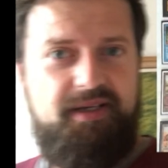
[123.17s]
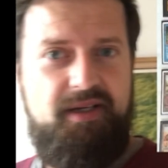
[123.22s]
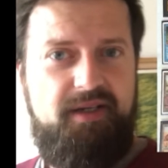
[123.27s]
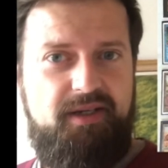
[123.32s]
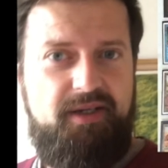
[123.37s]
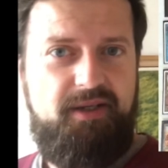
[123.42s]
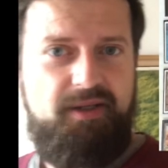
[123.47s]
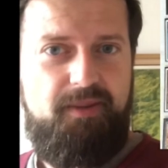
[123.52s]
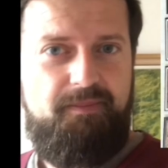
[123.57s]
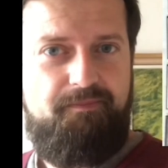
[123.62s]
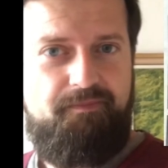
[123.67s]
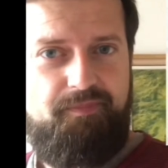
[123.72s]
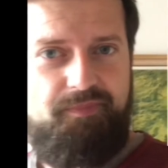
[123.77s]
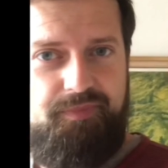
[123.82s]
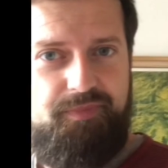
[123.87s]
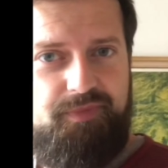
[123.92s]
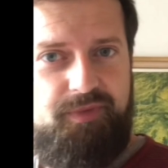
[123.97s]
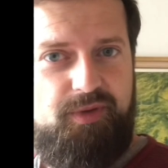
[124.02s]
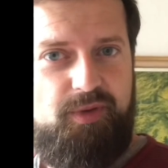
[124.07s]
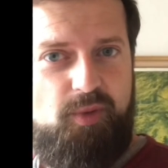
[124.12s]
Um,
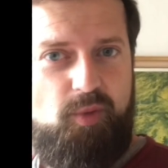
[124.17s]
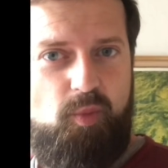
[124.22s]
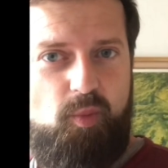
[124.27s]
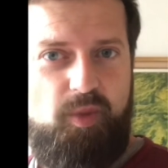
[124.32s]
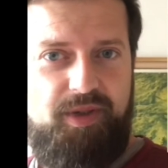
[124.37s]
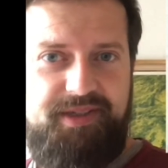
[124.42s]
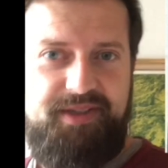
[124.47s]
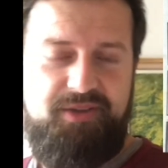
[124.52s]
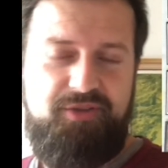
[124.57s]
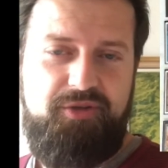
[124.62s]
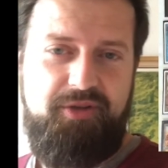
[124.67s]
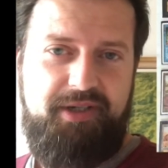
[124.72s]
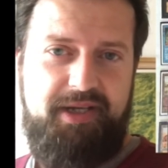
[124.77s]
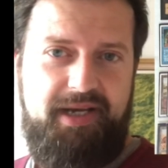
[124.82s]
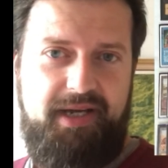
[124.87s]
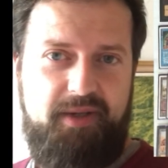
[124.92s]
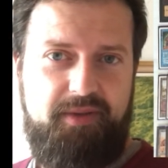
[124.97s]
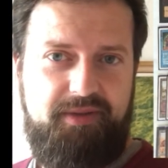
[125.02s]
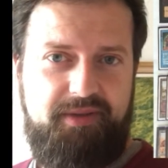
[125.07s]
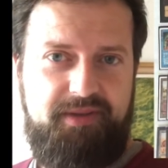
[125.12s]
what I took
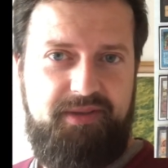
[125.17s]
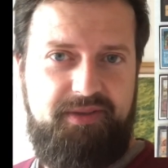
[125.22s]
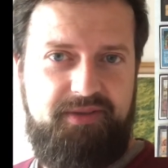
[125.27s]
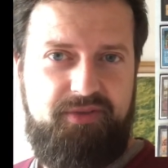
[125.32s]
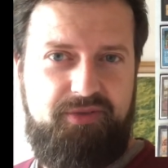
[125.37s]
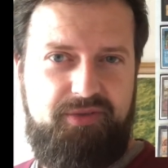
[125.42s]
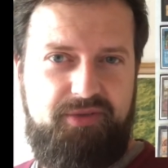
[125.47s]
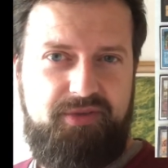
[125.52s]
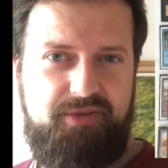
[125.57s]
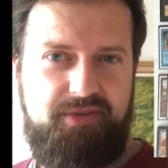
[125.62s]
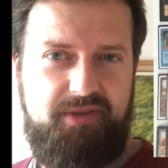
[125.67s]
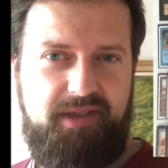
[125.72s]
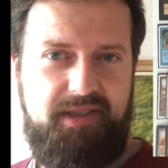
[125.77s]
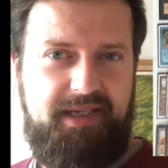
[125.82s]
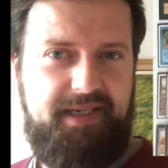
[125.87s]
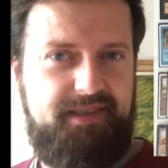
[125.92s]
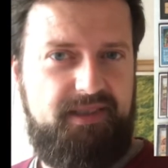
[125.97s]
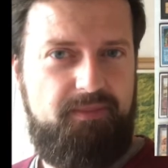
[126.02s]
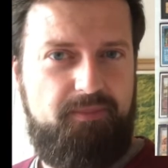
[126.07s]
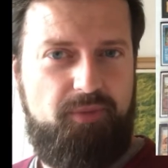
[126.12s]
out is a
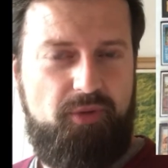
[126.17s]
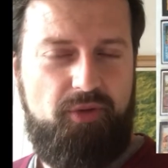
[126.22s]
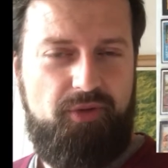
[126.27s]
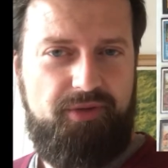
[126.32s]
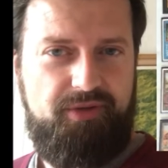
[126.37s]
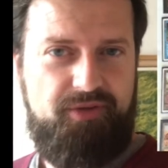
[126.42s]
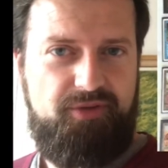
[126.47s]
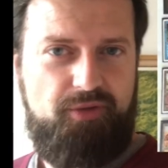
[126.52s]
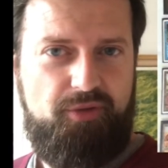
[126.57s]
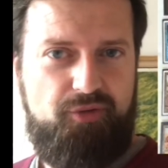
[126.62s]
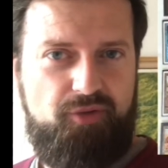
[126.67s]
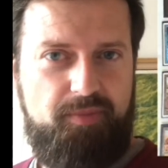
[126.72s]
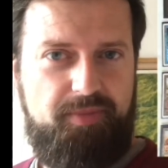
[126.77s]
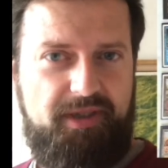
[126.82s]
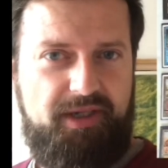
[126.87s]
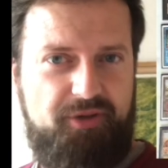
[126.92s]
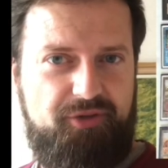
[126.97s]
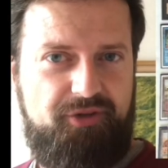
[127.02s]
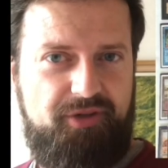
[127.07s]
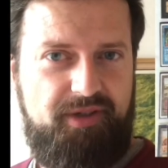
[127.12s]
Lightning Bolt, a Swords to
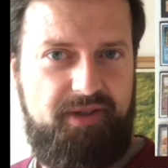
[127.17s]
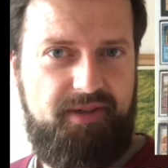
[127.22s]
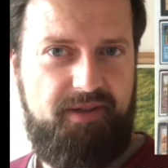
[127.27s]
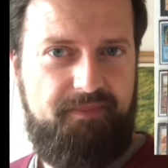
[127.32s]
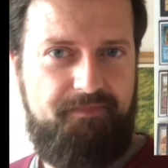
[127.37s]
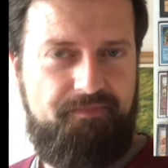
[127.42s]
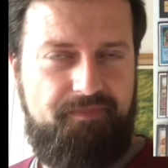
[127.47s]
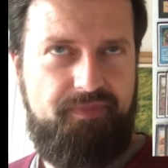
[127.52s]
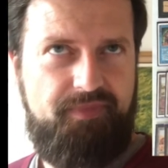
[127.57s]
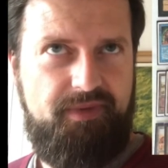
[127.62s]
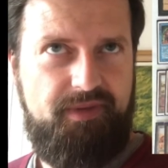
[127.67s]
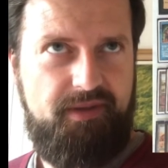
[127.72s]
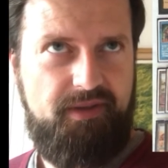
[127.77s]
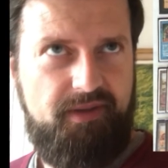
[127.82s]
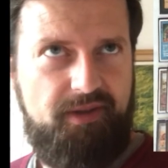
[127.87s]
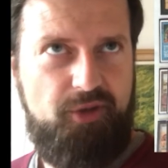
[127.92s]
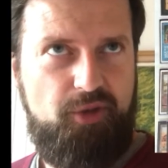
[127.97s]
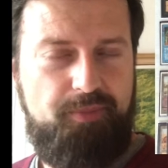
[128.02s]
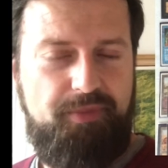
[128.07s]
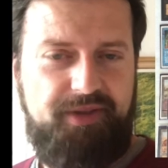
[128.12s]
Plowshare,
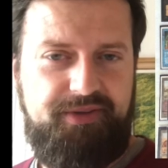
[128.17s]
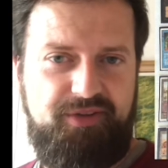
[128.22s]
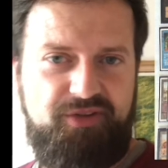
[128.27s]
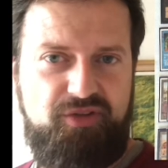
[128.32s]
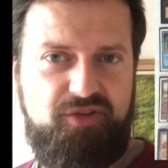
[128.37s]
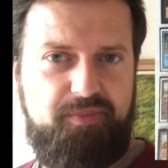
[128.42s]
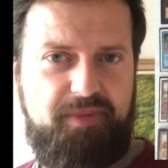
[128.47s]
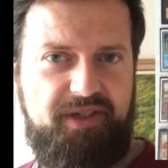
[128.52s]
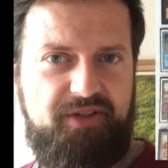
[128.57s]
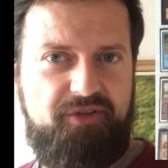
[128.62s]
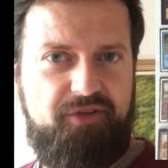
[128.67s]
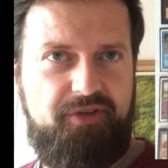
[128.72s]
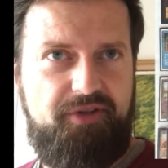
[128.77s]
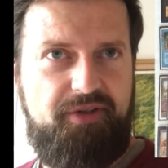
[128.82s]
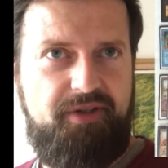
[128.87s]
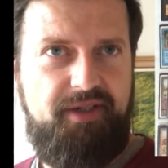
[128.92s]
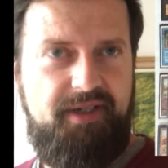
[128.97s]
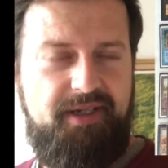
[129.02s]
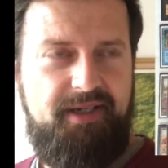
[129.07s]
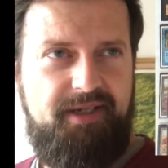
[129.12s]
a Hypnotic
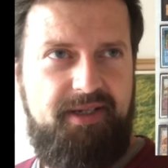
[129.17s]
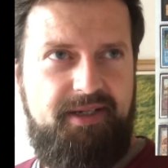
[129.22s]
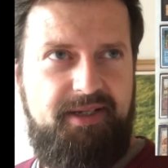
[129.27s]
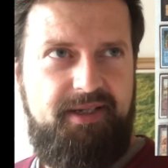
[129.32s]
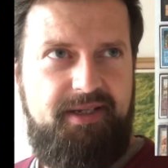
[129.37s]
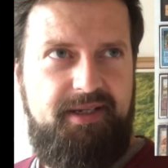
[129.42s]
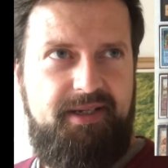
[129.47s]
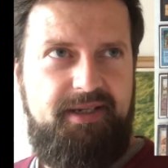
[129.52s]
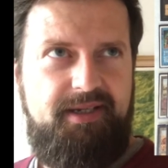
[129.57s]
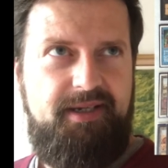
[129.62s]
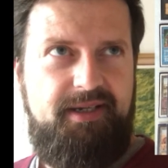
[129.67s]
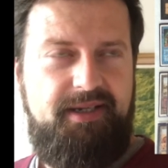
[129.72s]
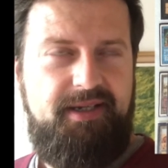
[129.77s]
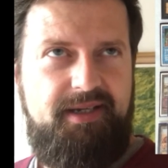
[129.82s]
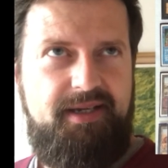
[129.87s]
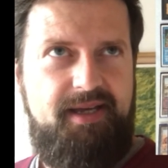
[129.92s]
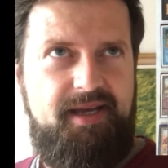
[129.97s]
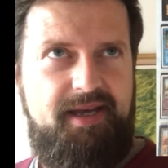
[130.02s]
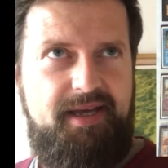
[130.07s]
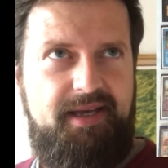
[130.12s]
Spectre
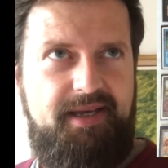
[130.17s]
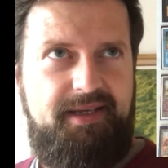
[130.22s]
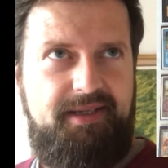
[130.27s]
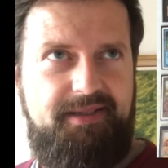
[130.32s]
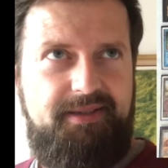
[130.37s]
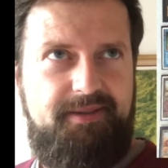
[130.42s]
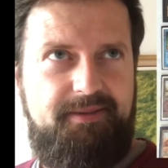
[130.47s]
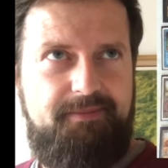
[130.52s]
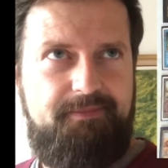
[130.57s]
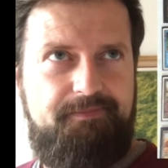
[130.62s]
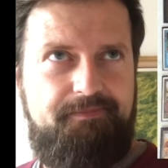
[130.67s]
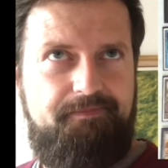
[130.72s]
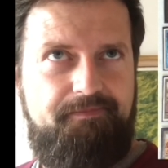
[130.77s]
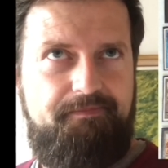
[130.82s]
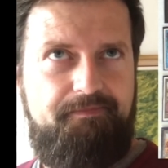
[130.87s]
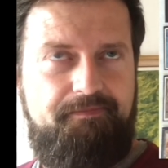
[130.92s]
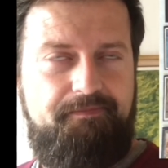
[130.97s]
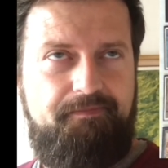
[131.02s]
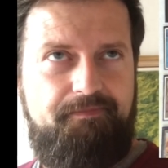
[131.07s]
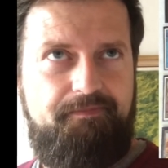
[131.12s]
and
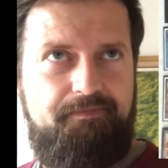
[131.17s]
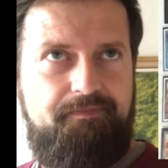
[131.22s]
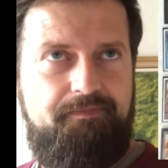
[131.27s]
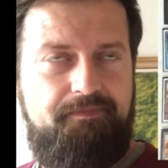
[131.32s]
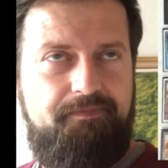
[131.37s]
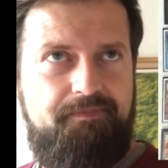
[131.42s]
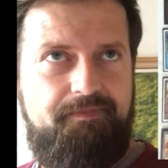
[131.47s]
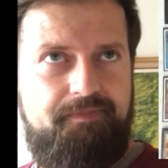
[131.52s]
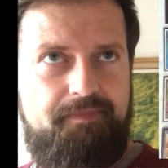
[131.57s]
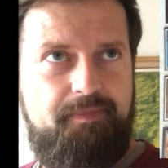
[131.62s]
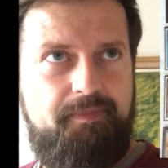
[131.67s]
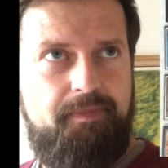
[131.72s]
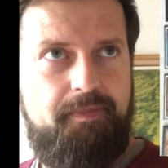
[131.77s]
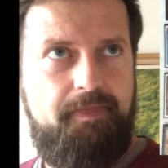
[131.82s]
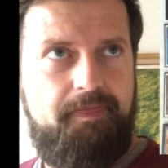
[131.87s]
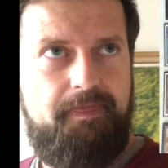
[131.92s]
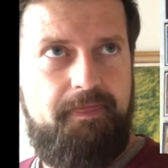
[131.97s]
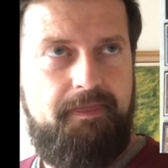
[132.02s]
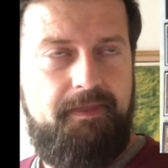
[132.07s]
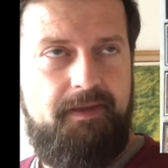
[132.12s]
mm,
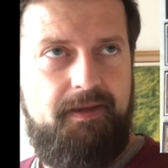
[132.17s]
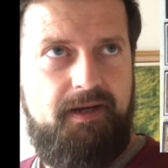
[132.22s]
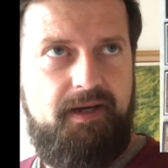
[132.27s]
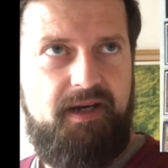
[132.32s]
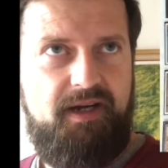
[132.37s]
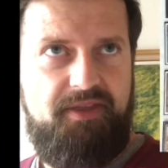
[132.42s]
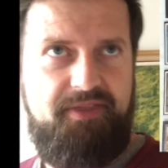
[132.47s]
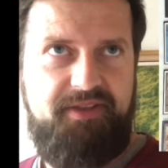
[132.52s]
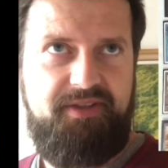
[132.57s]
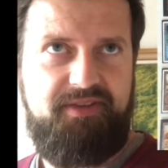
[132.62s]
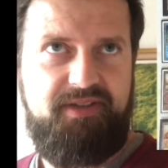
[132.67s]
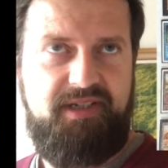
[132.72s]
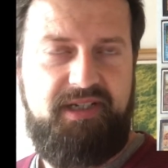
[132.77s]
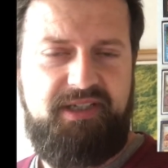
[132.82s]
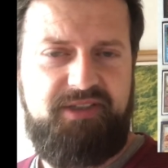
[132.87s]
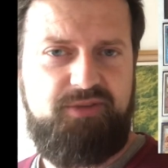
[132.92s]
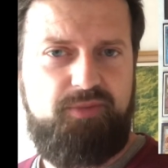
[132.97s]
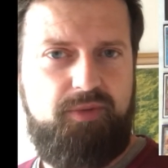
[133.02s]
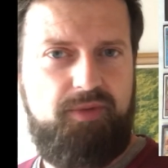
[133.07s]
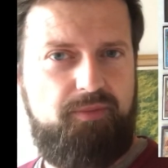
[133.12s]
I think the
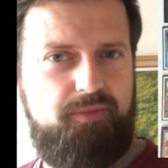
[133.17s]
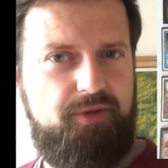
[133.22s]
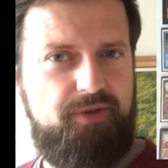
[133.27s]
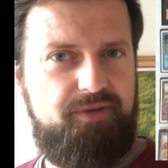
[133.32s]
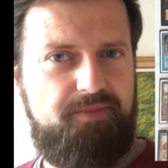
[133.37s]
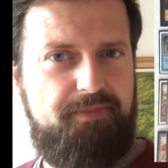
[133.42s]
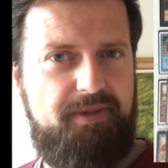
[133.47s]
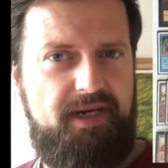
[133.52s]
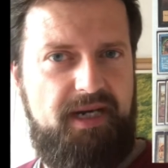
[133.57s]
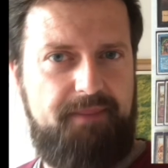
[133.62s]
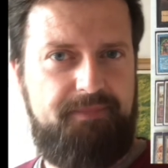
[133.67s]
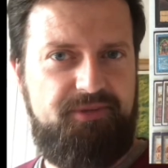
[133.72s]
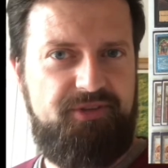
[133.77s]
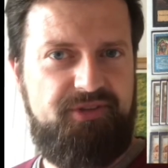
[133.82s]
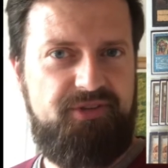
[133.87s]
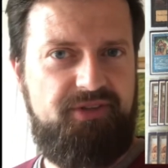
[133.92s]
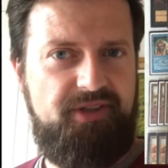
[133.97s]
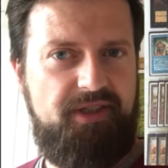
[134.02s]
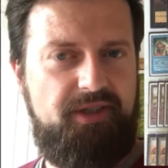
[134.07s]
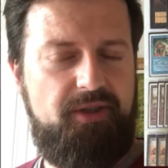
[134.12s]
last one was perhaps a
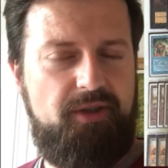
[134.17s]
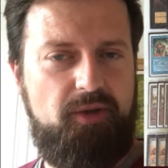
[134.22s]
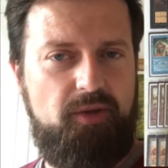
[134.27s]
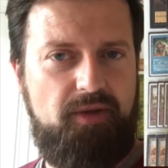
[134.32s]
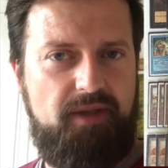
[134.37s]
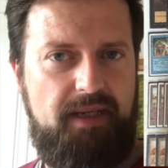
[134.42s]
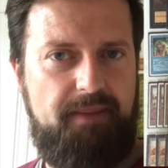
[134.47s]
sinkhole.